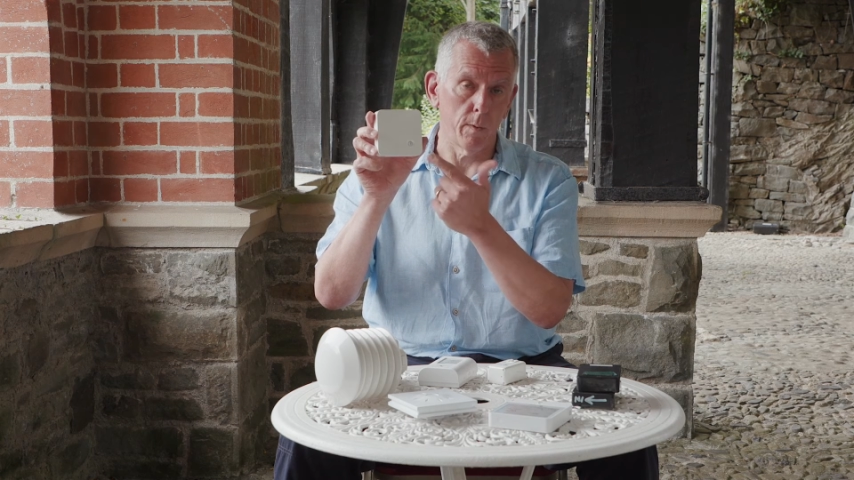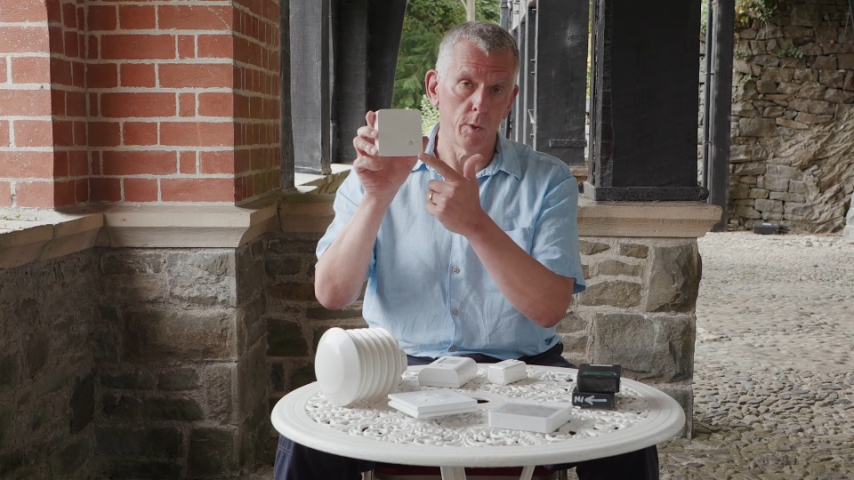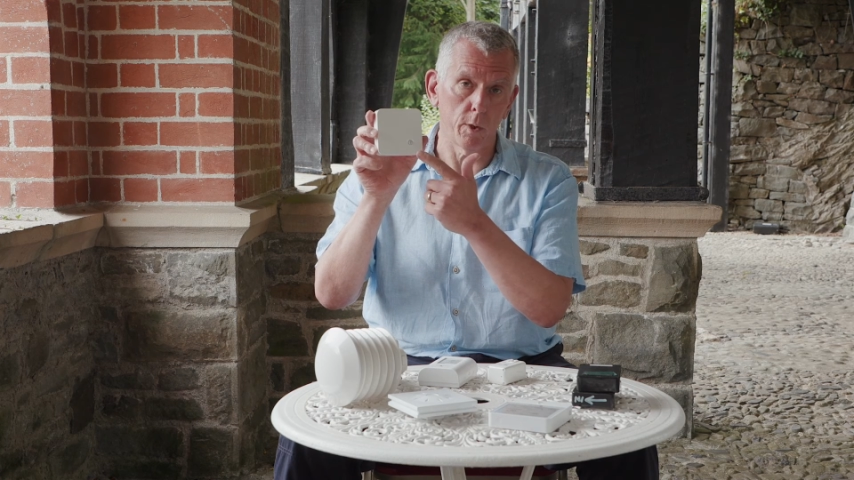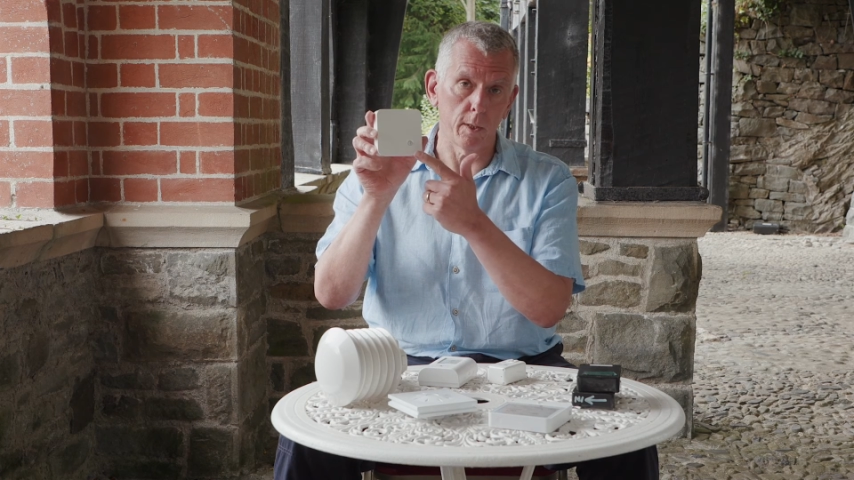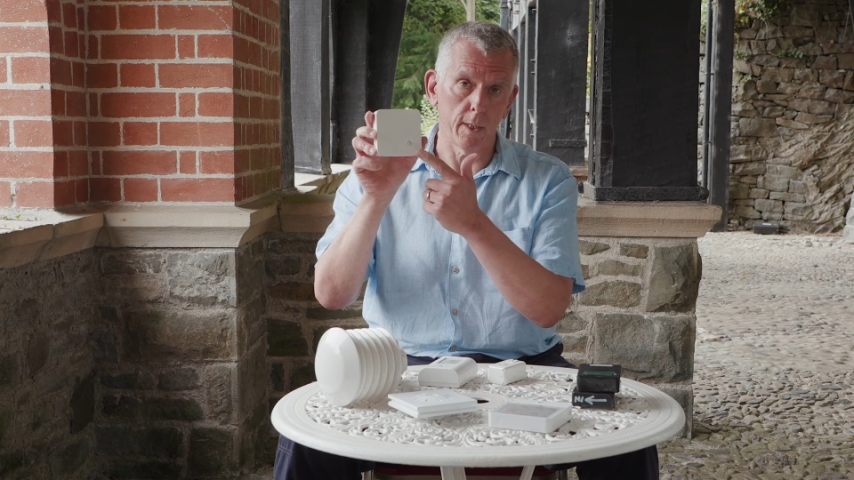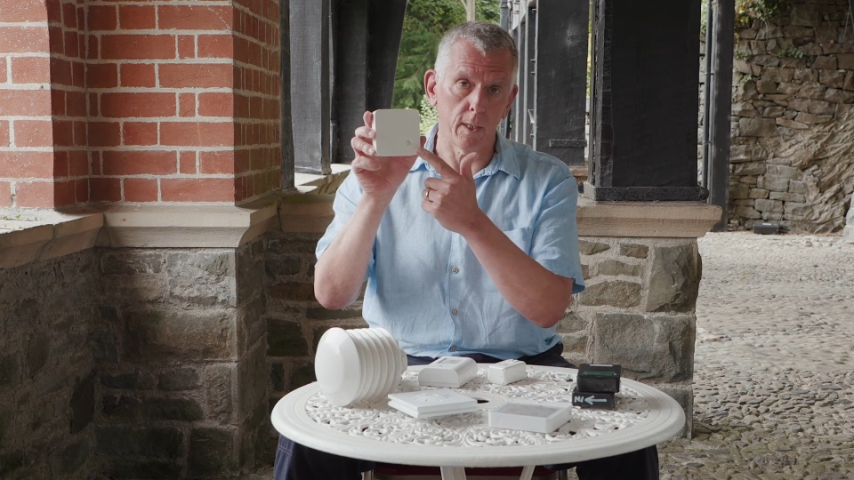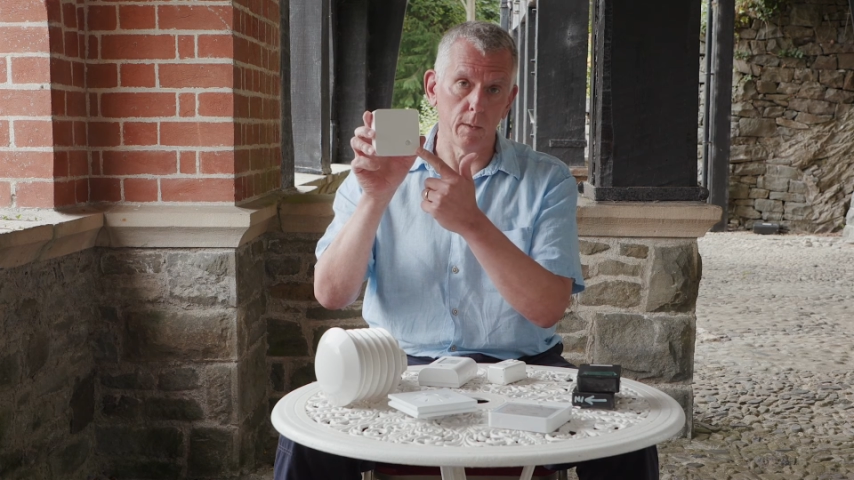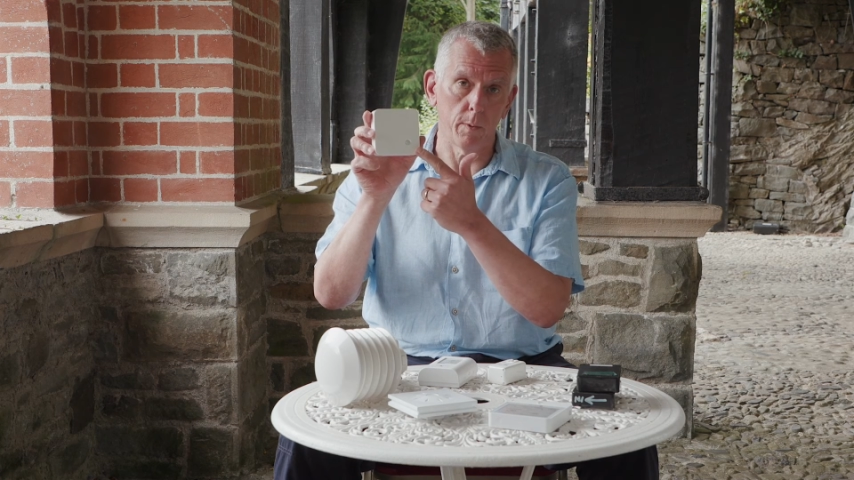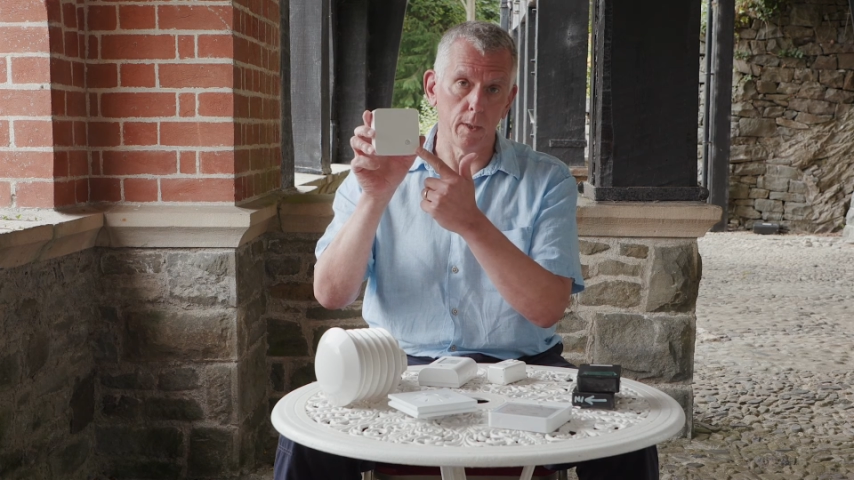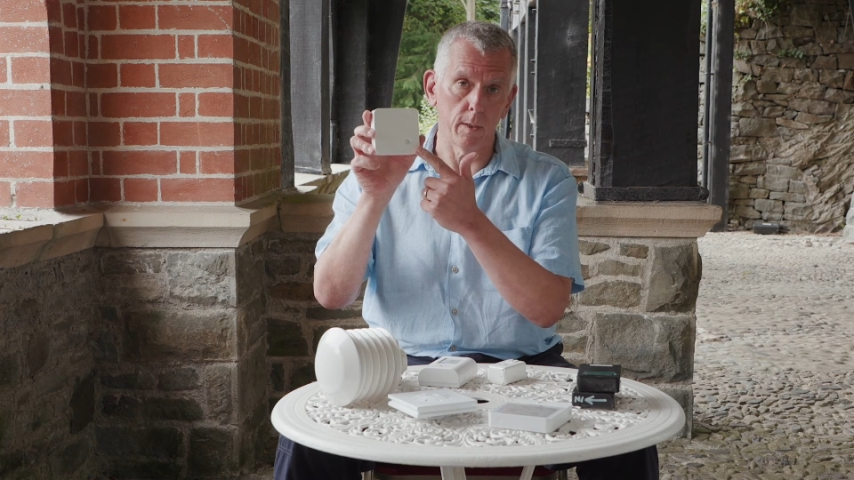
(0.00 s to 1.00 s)
which is detected
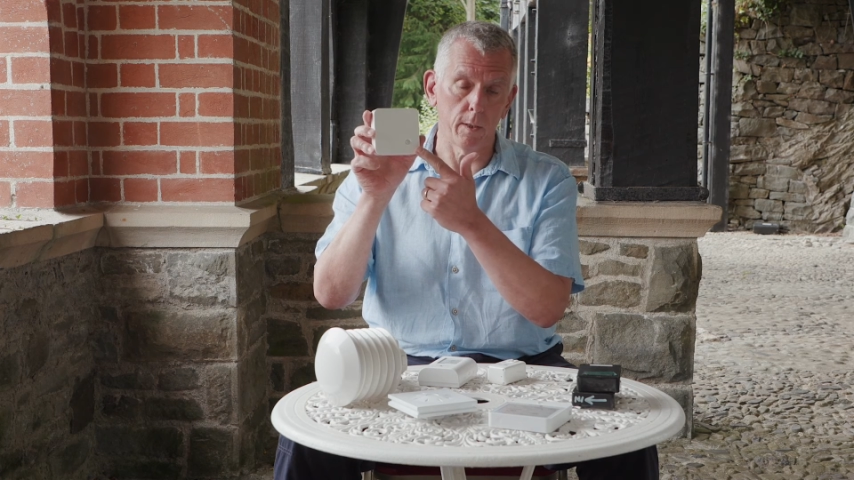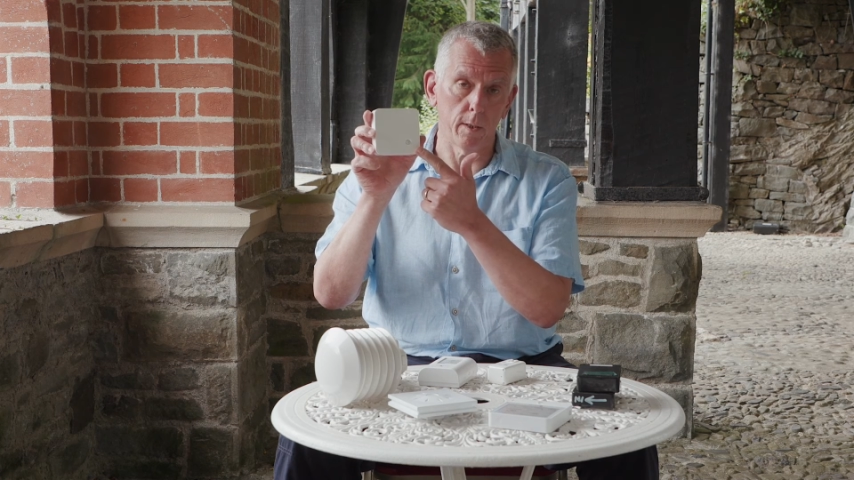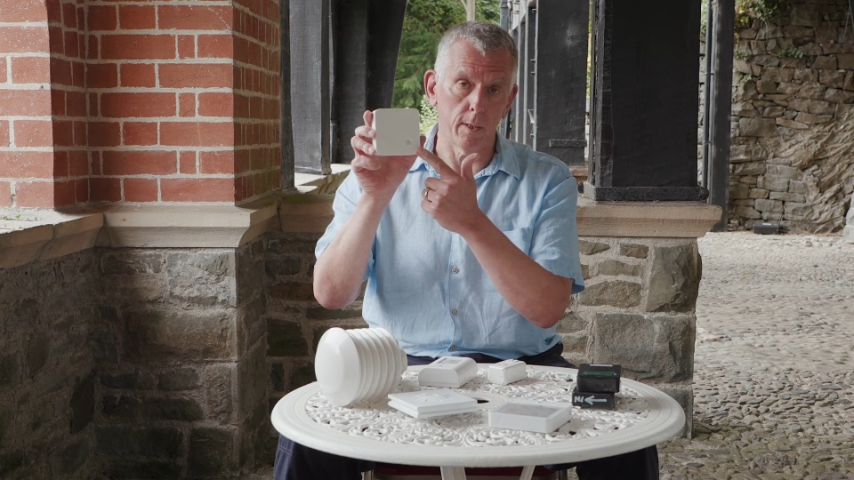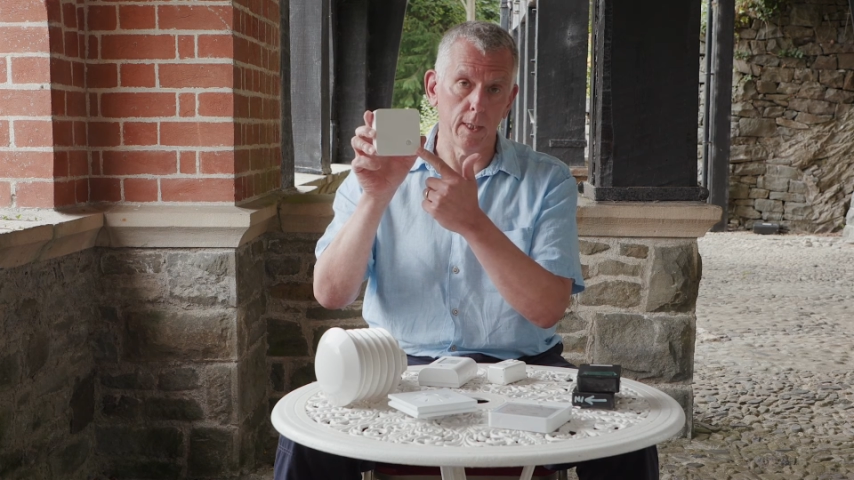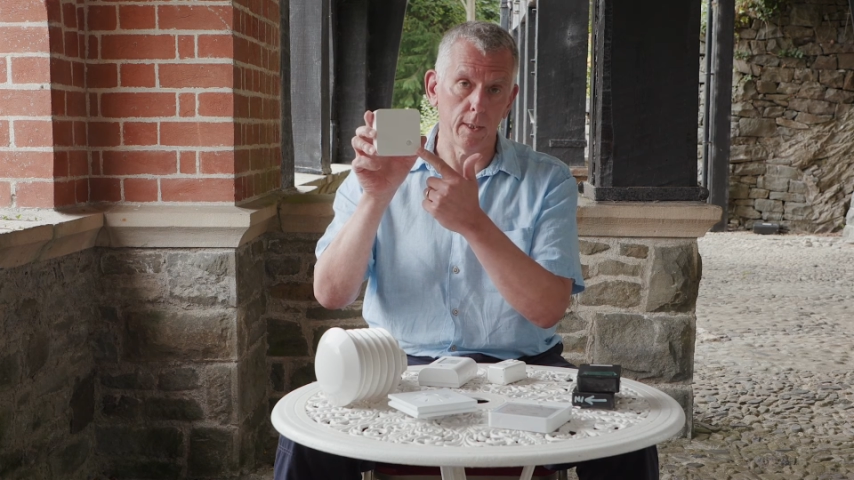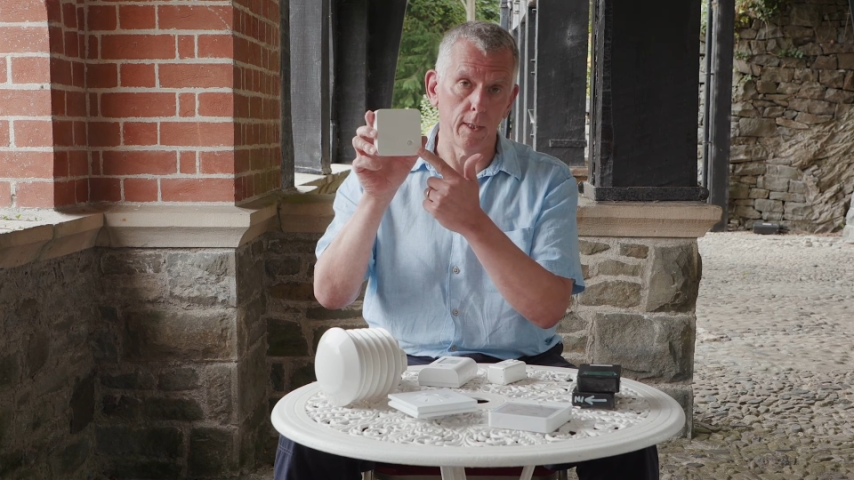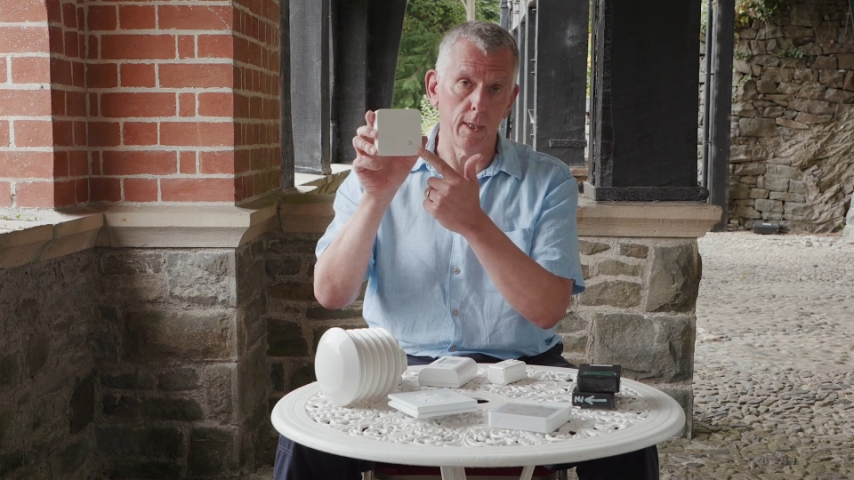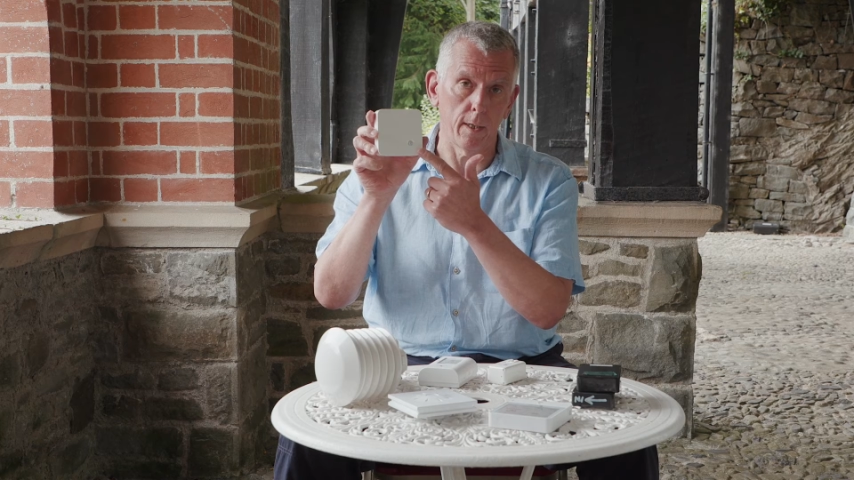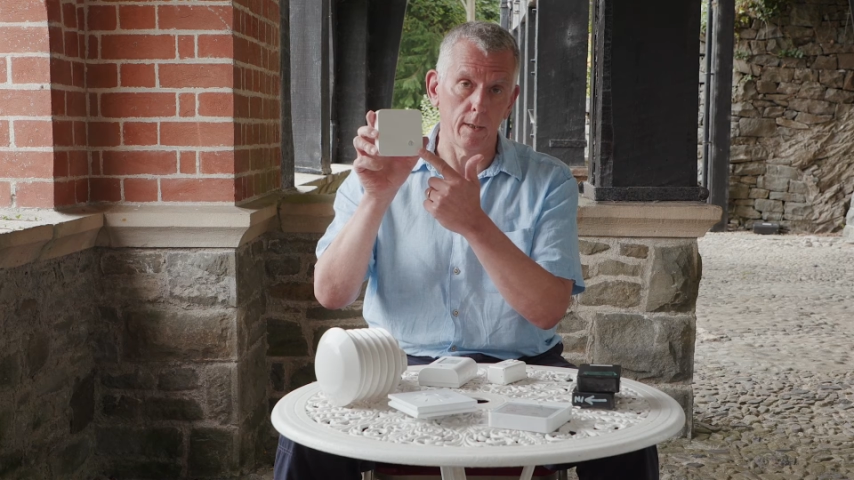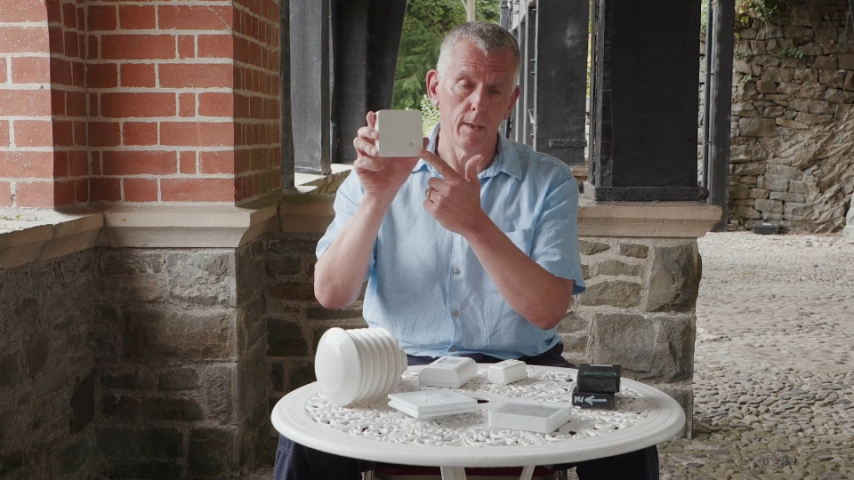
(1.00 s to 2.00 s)
by this detector
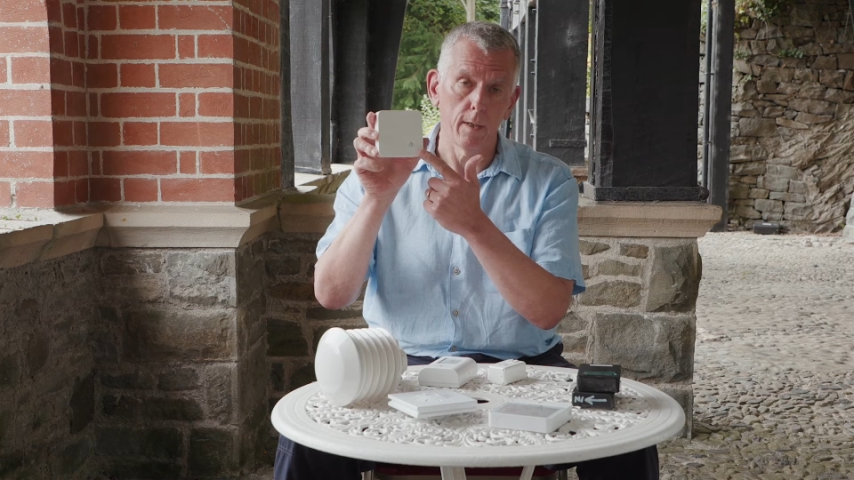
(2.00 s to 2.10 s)
here,